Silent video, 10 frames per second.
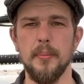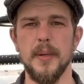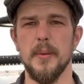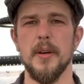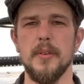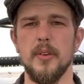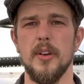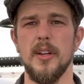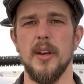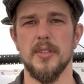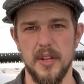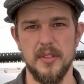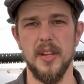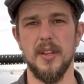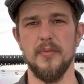bit about the greenhouse, I'll
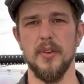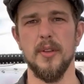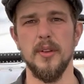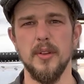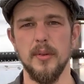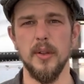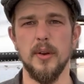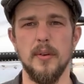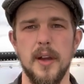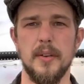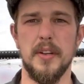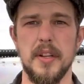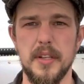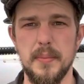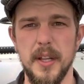take you for a little look around and
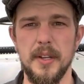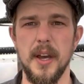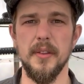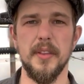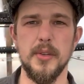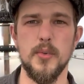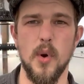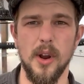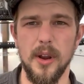explain how things work.